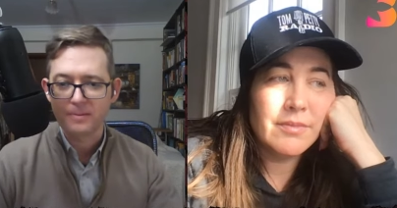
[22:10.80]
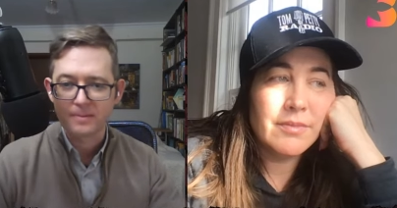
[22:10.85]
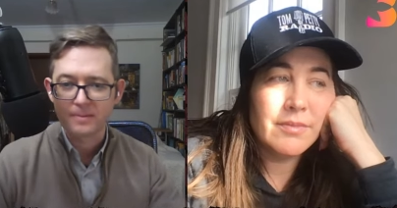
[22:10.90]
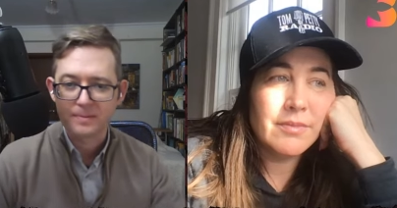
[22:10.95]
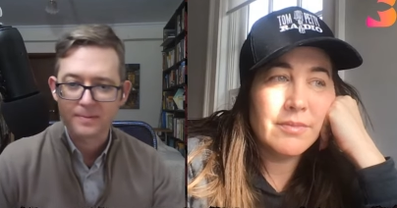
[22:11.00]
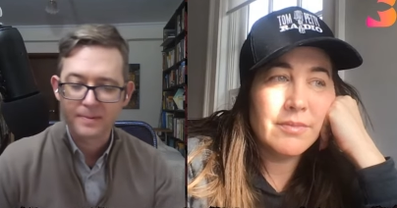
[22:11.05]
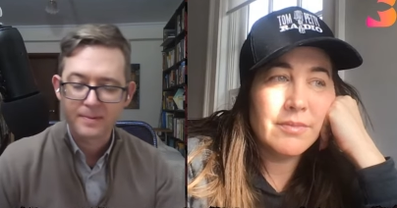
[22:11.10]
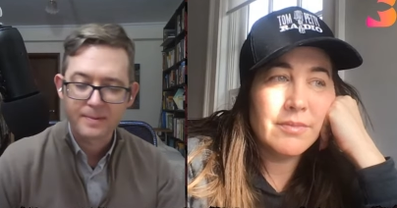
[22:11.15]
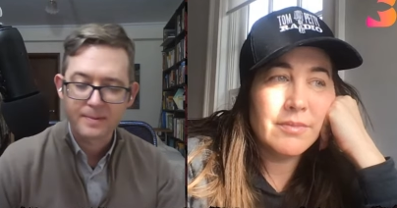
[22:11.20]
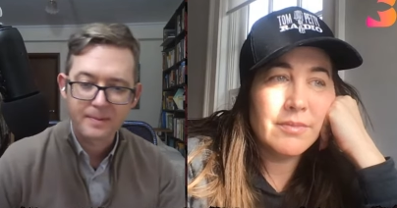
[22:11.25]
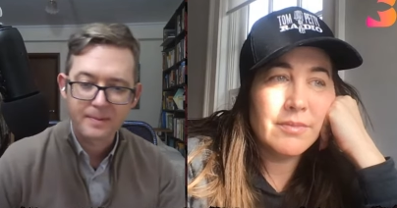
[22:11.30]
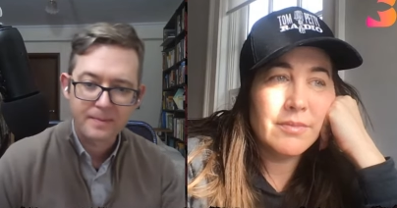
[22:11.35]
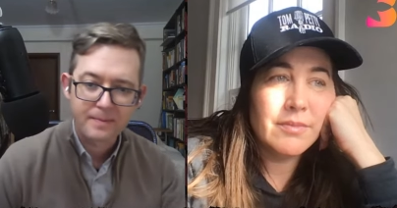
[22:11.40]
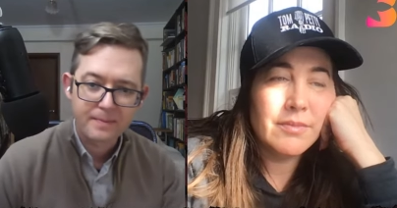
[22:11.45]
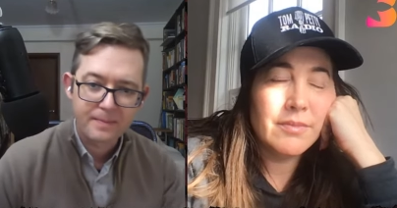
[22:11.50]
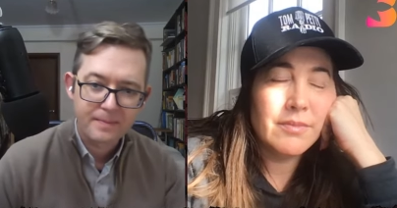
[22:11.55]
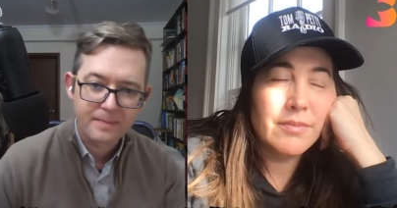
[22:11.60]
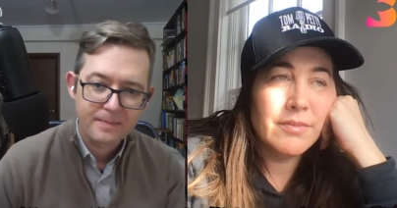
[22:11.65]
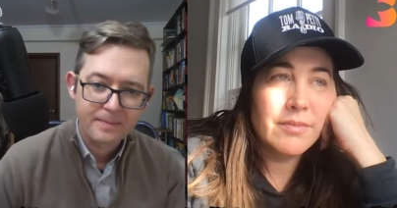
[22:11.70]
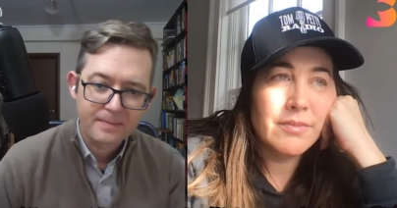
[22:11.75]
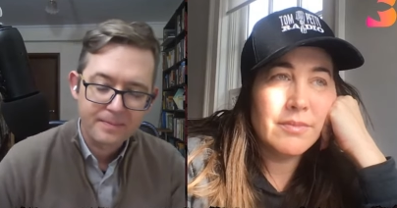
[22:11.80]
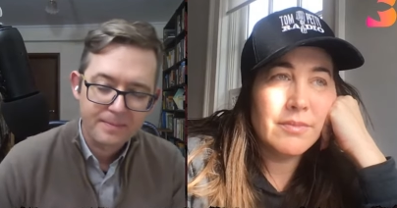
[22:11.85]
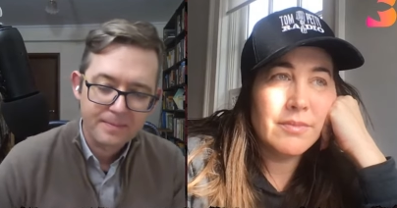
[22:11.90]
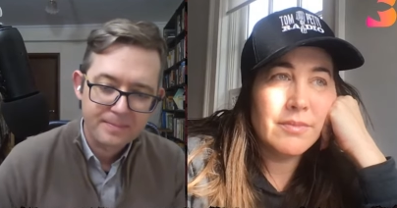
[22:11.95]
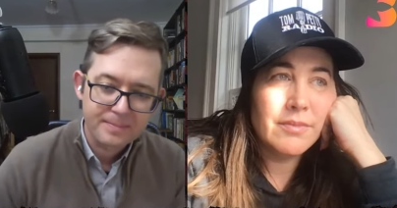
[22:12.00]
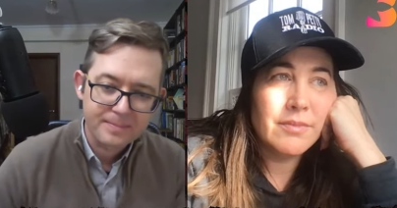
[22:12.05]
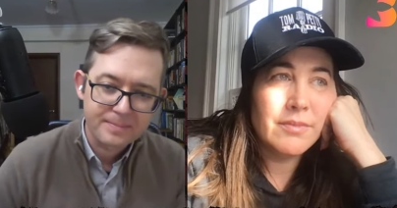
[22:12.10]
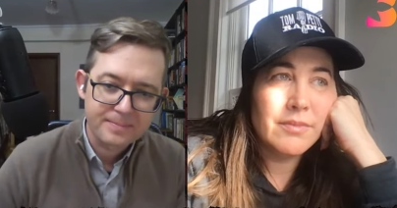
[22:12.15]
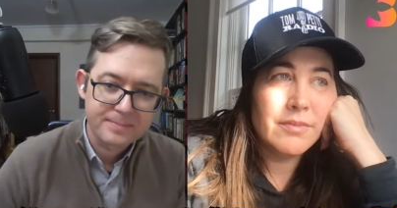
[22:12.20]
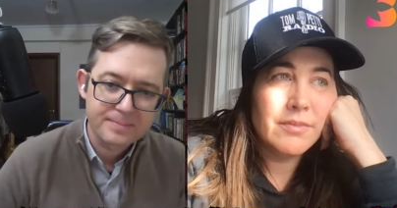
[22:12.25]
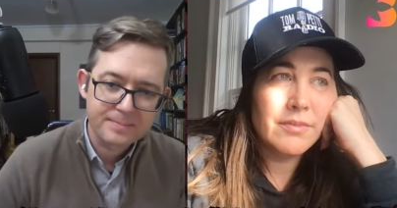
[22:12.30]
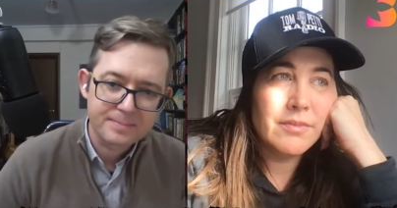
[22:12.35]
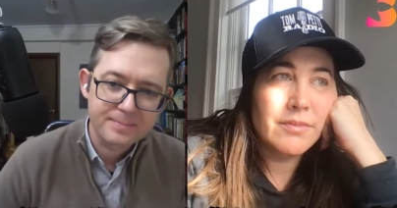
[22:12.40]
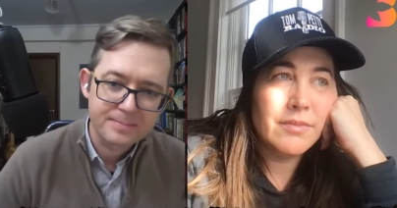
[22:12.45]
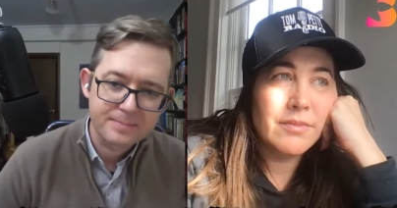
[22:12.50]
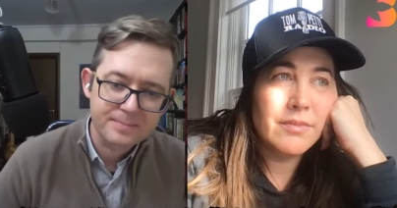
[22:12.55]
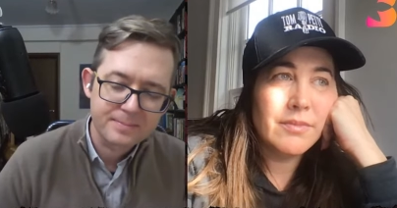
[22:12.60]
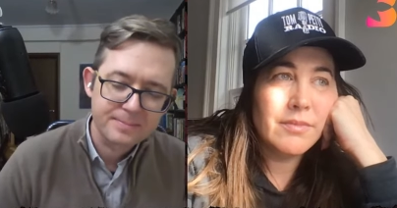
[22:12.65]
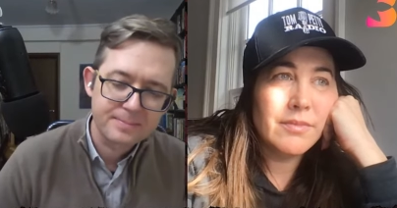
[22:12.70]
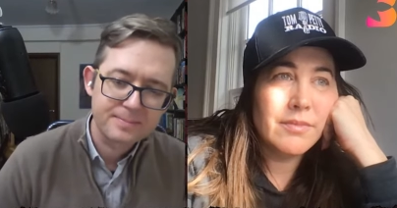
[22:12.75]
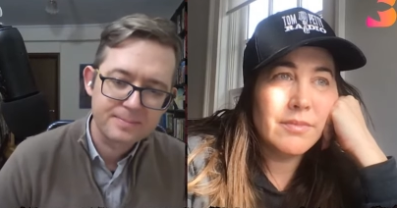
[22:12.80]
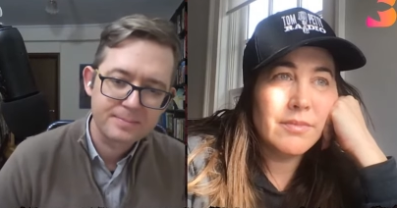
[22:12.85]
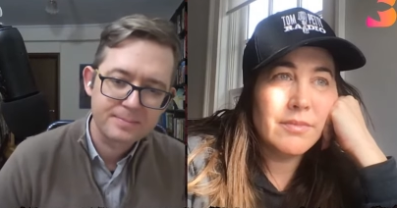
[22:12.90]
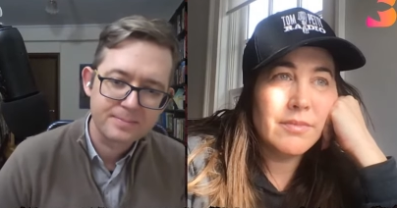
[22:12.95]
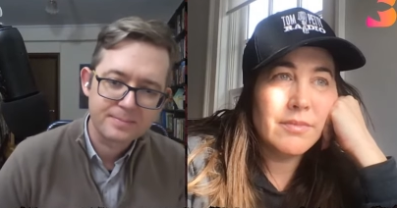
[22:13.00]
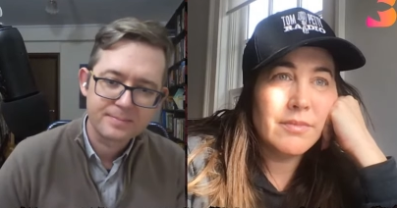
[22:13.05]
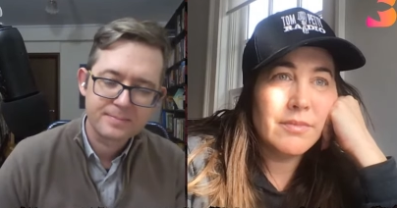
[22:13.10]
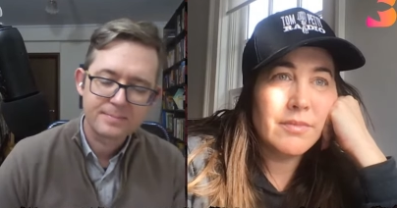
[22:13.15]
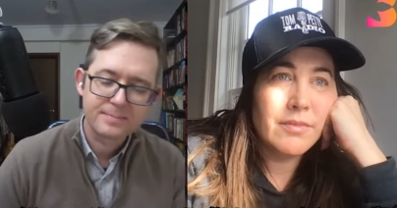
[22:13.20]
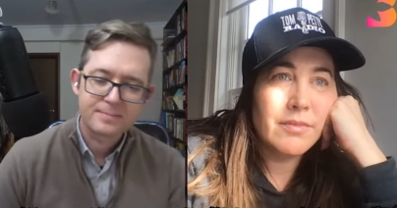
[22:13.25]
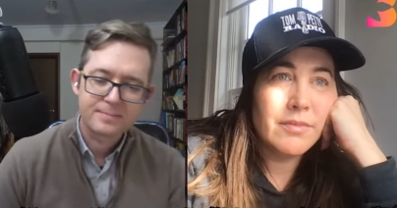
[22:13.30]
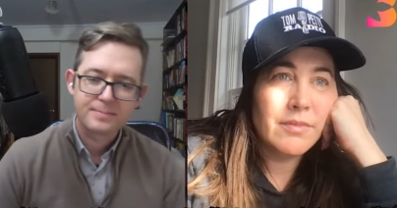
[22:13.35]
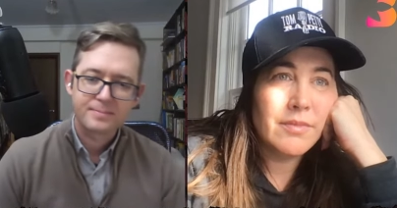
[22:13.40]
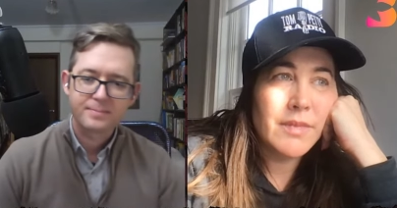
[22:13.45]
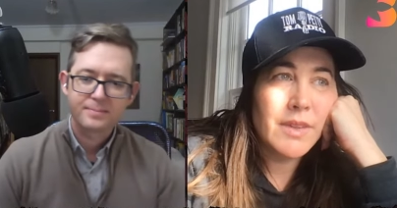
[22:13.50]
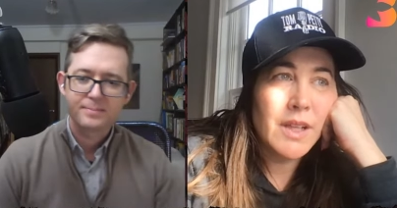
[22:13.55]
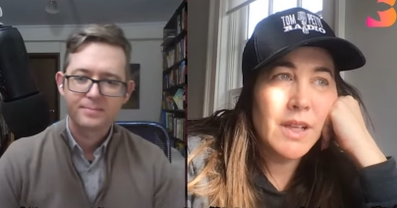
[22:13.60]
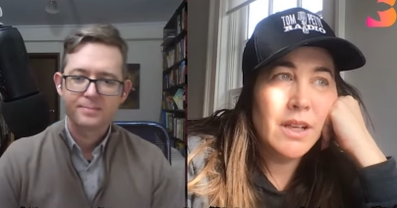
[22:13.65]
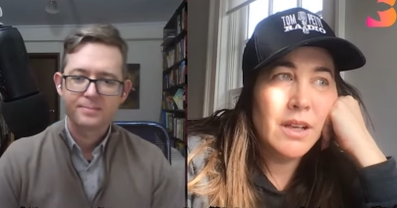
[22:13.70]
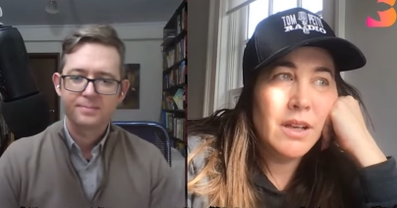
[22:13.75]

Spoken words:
Nobody speaks.